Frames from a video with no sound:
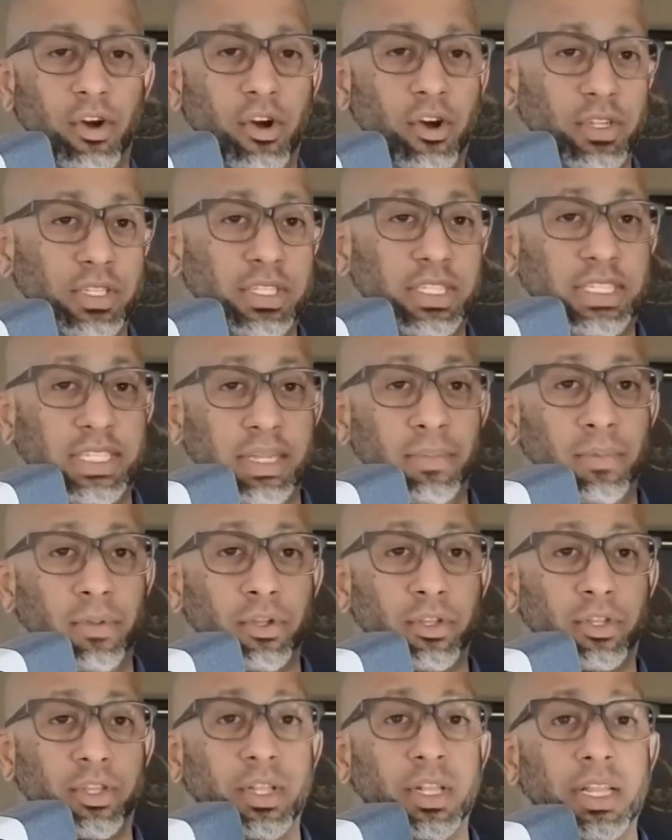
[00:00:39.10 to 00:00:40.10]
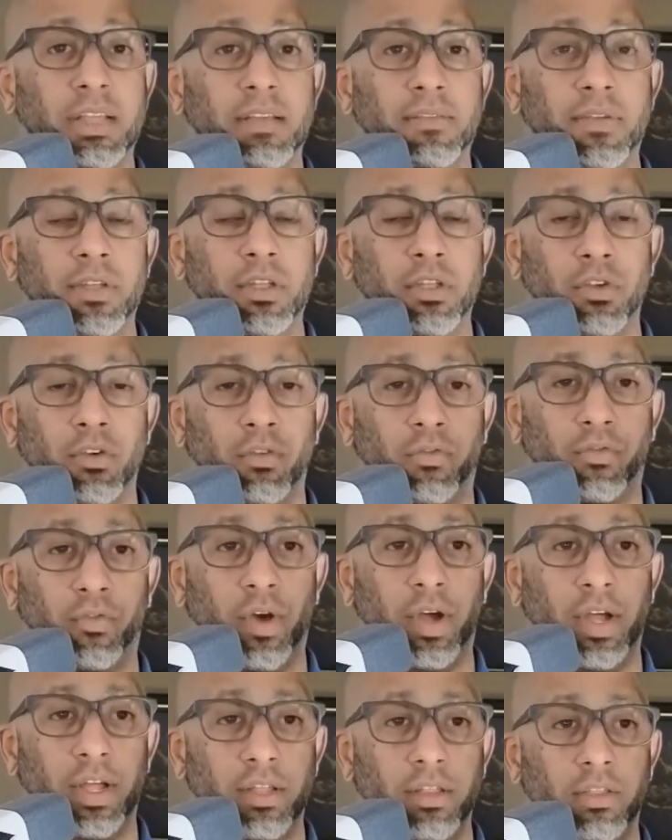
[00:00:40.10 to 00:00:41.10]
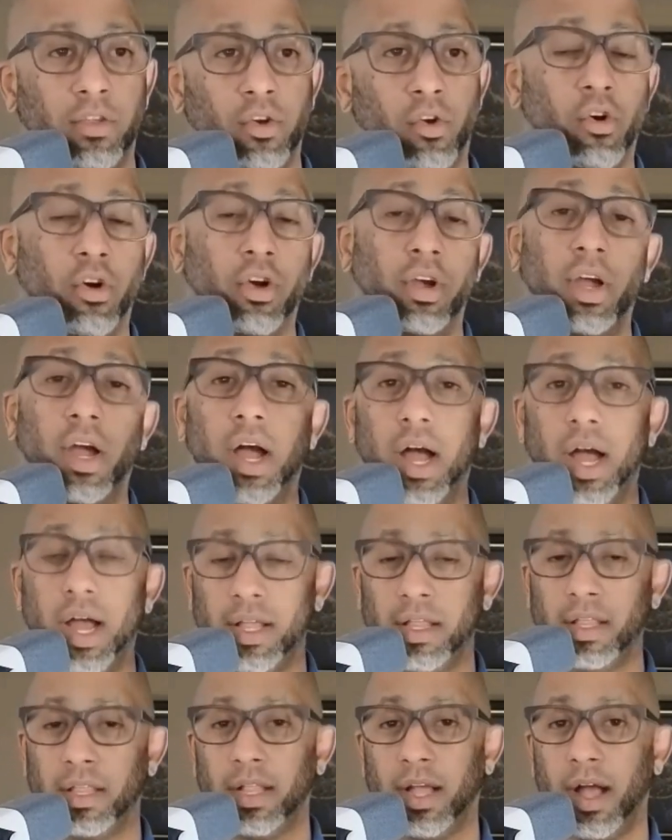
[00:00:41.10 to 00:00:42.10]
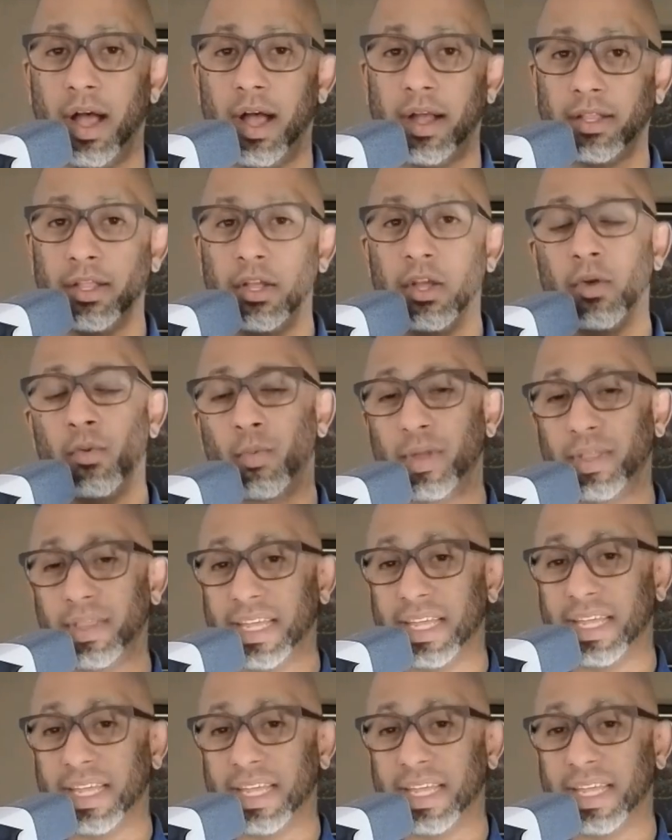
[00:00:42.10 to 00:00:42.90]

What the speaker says: are similar to leaving your front door unlocked with the